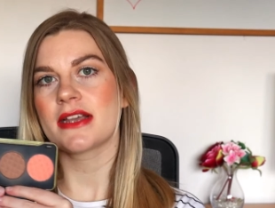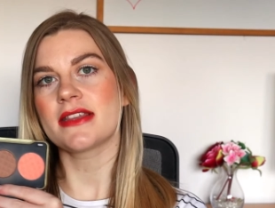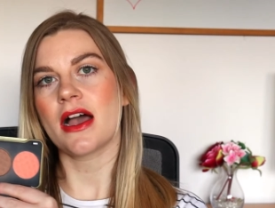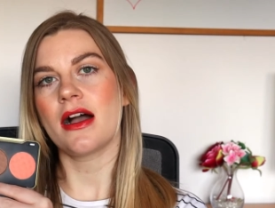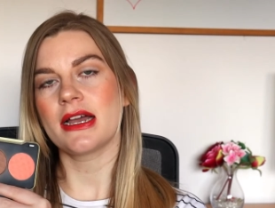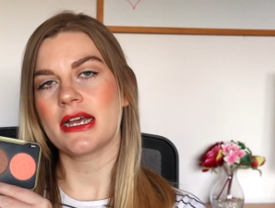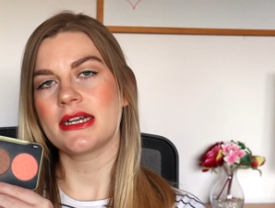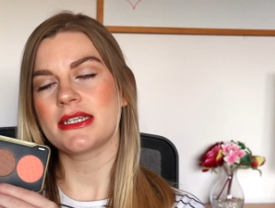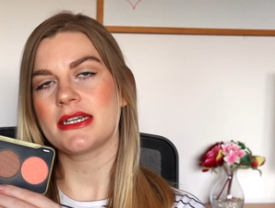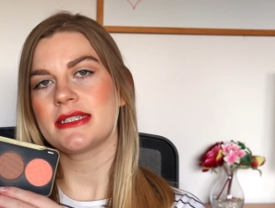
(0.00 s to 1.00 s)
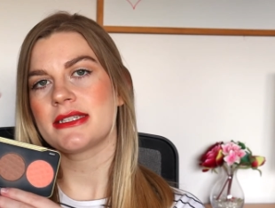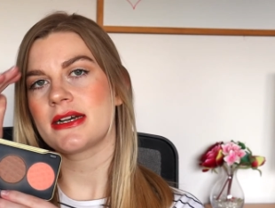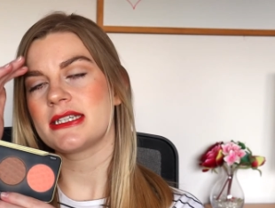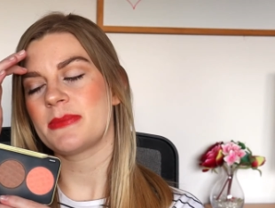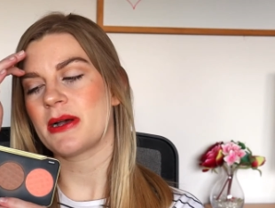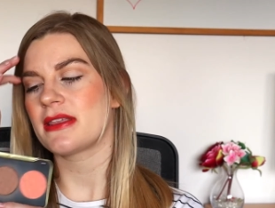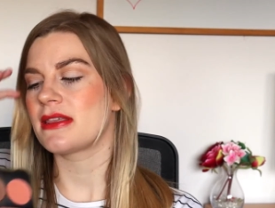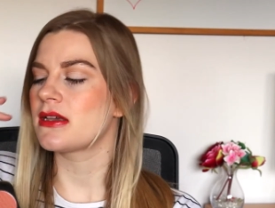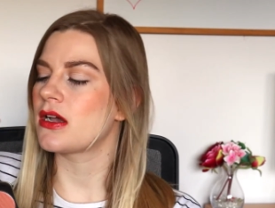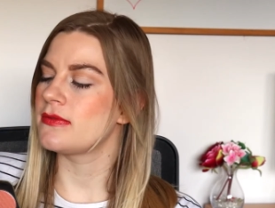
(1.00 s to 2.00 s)
The highlighter is nice, but I
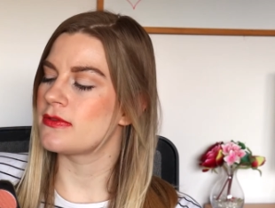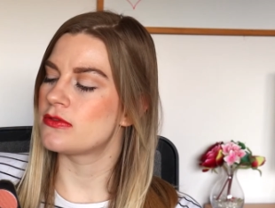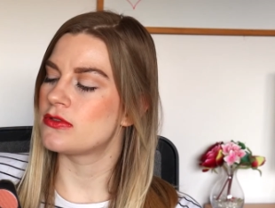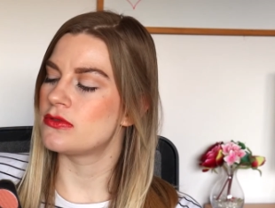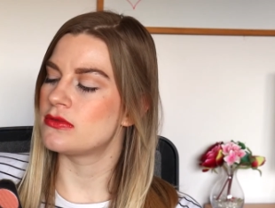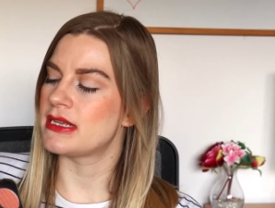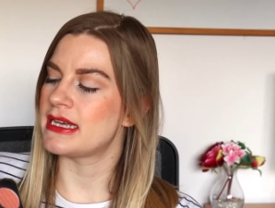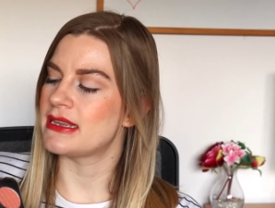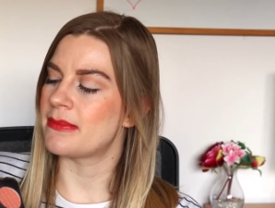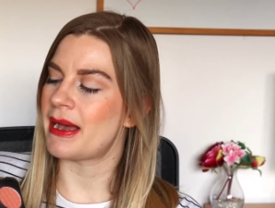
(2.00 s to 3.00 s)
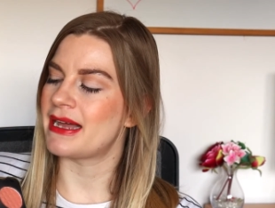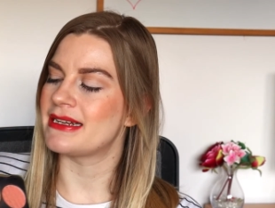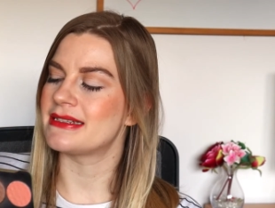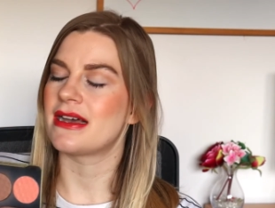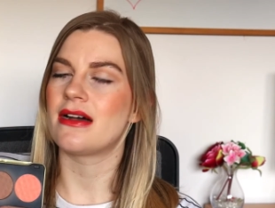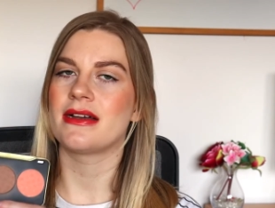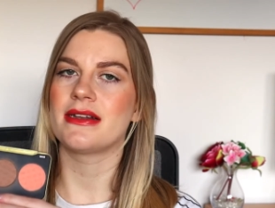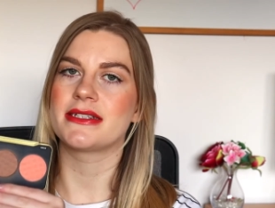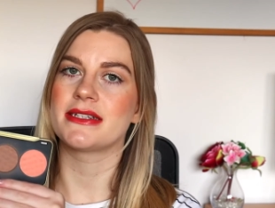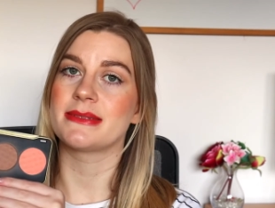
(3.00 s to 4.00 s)
think overall in the palette, the
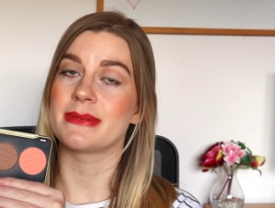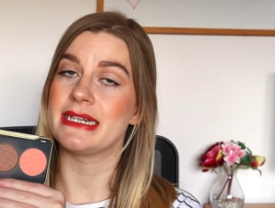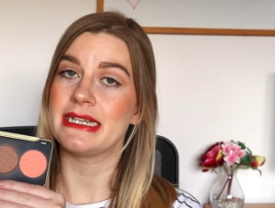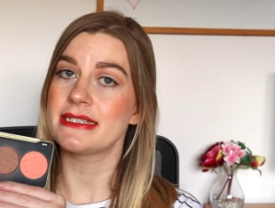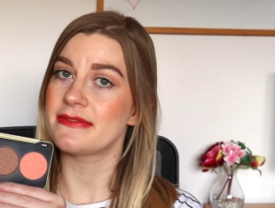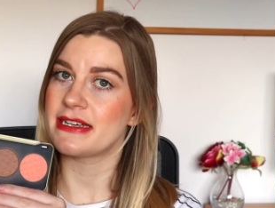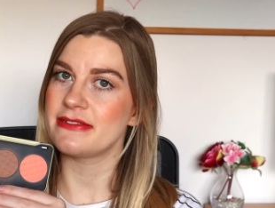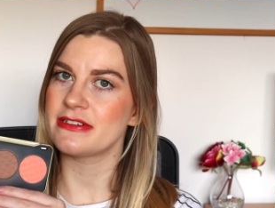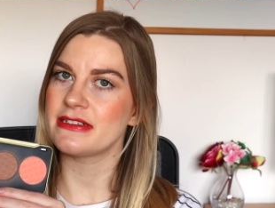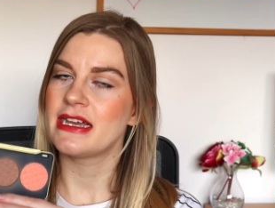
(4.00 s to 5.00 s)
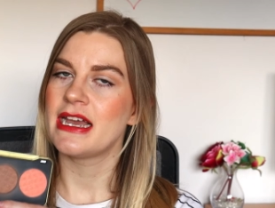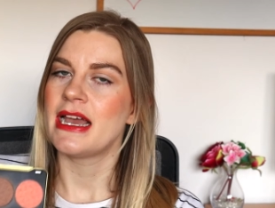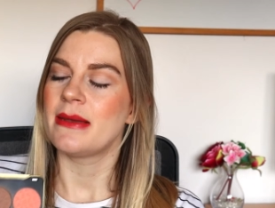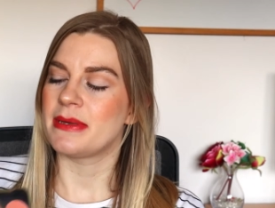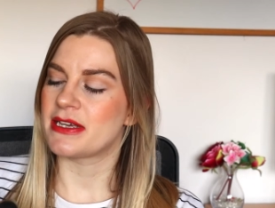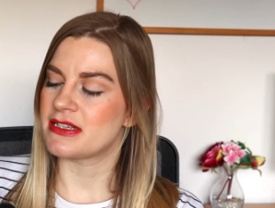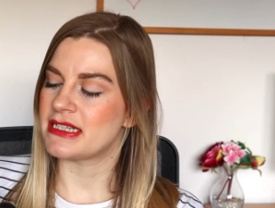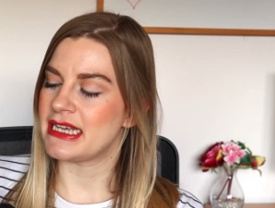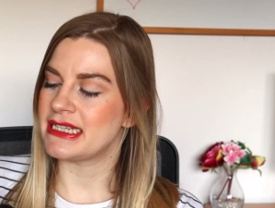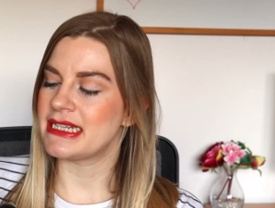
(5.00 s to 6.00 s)
highlighter is my least favourite because
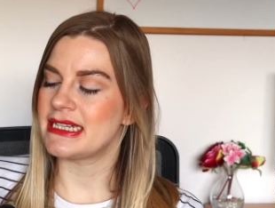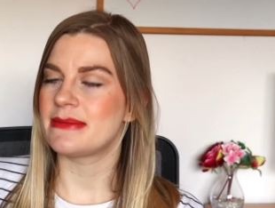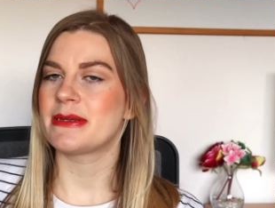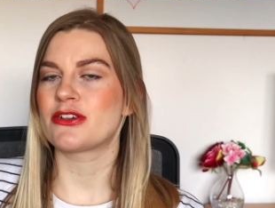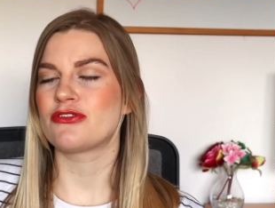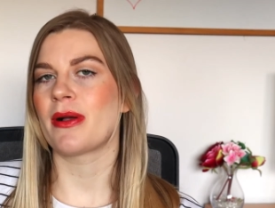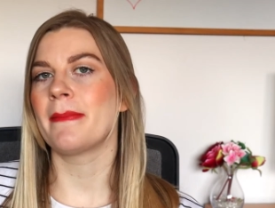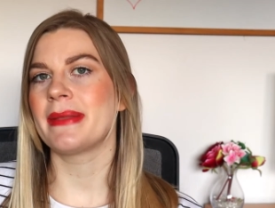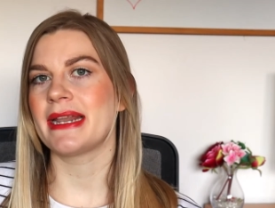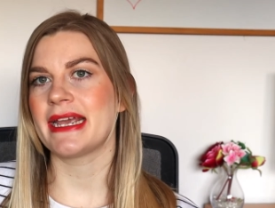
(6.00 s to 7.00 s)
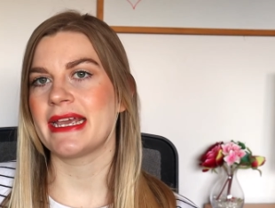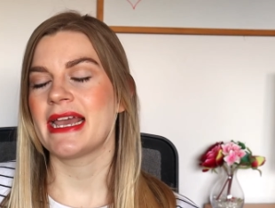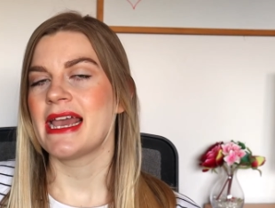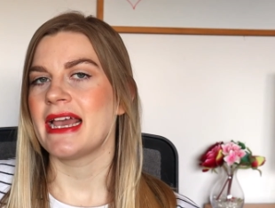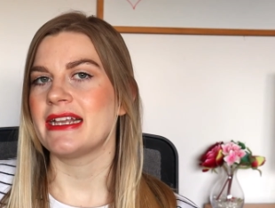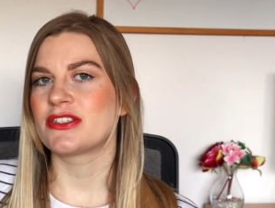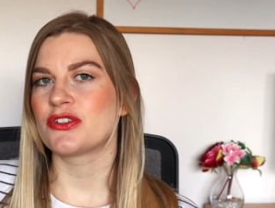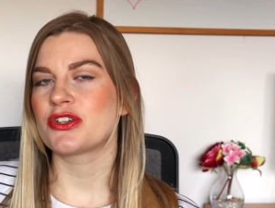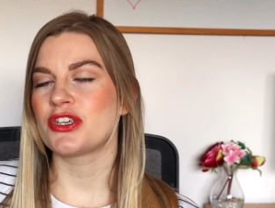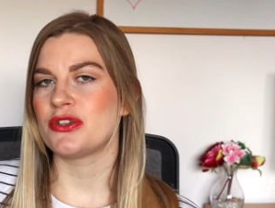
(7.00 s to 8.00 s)
it is a little bit crumbly. It's
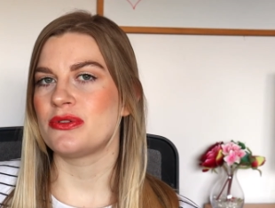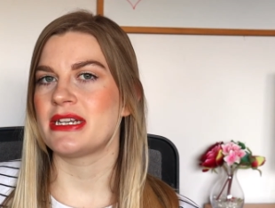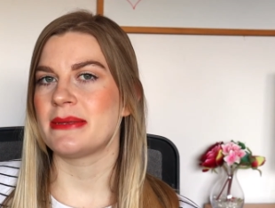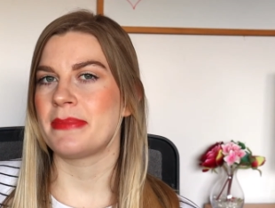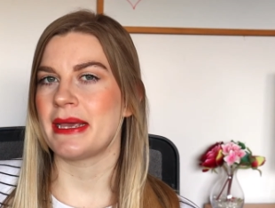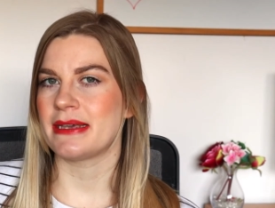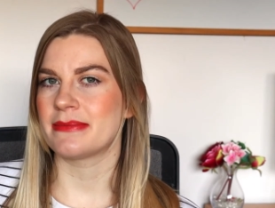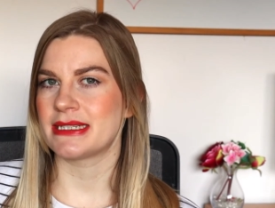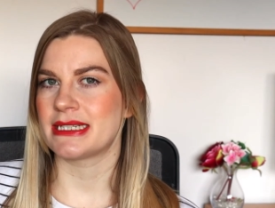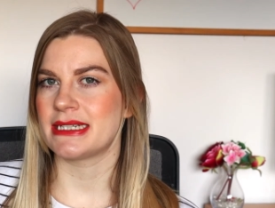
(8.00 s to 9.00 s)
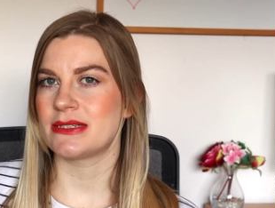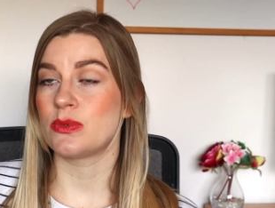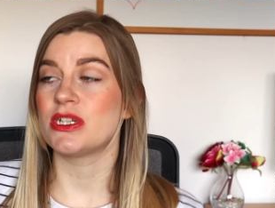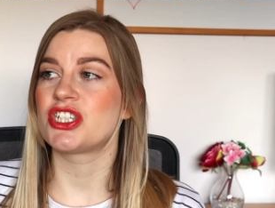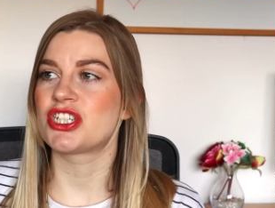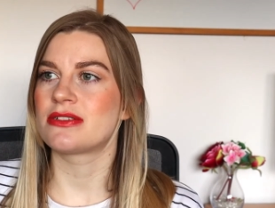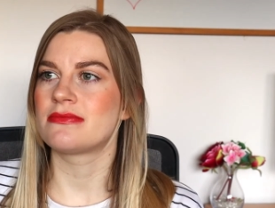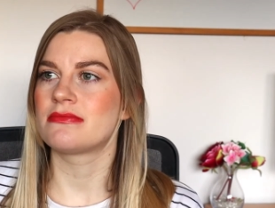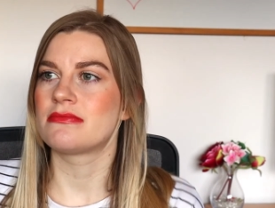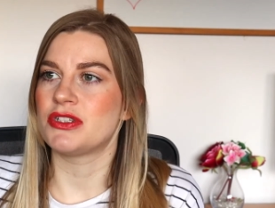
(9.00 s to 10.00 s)
not hugely pigmented, which
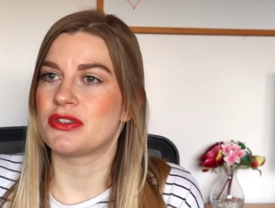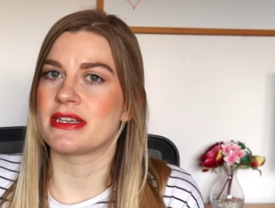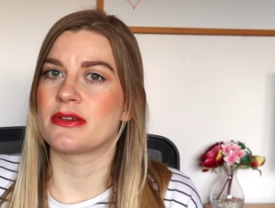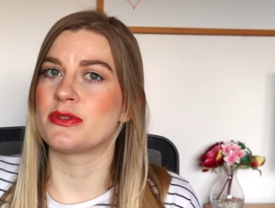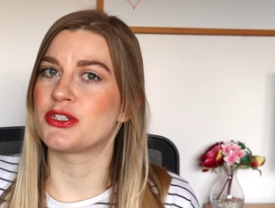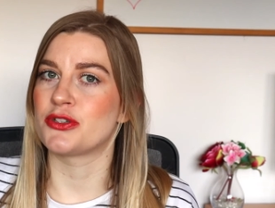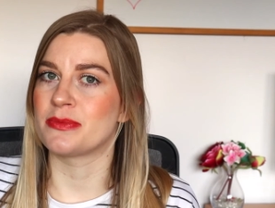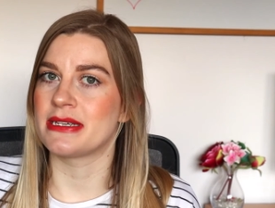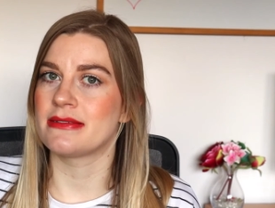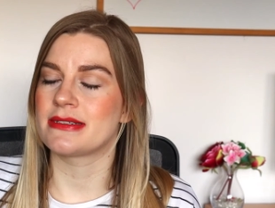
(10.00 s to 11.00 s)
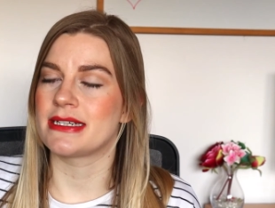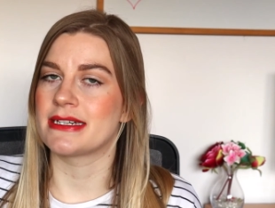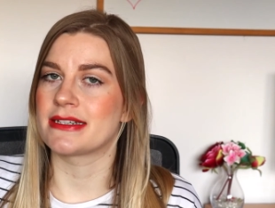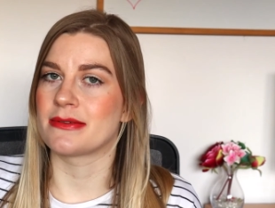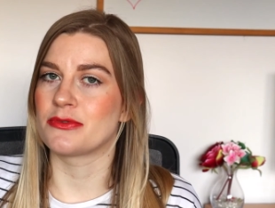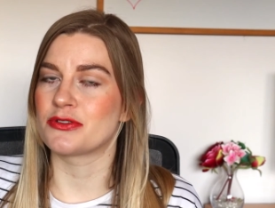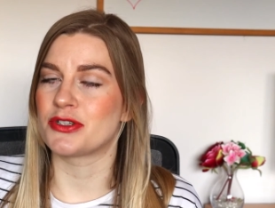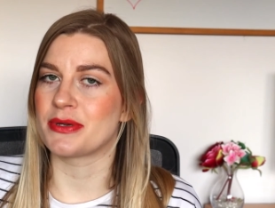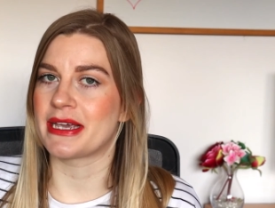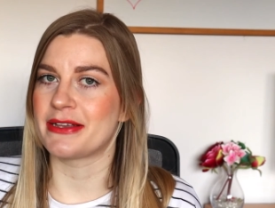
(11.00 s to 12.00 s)
you think would suit me, seeing as I'm not
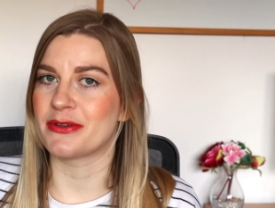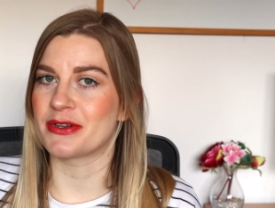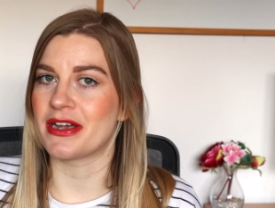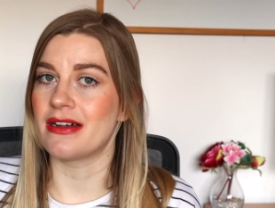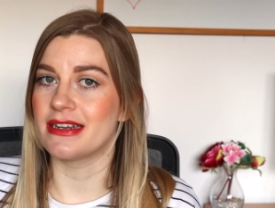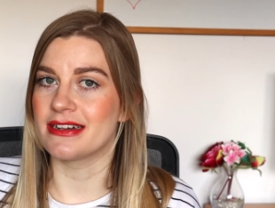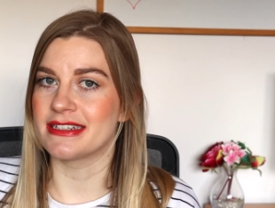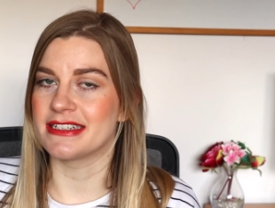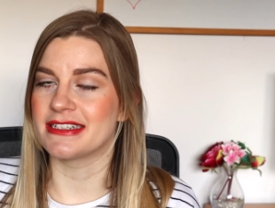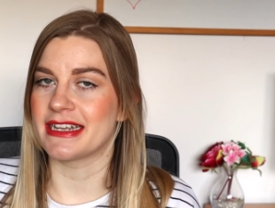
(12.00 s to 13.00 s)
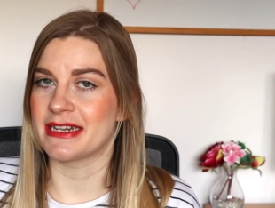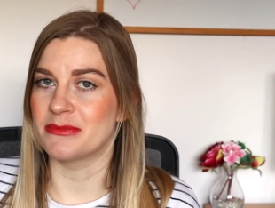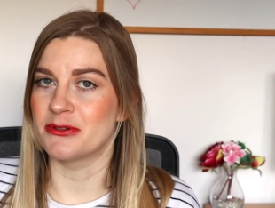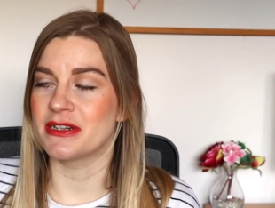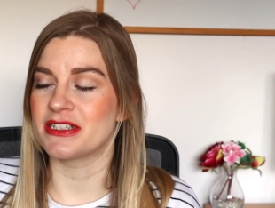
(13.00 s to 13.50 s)
too keen on highlighters anymore.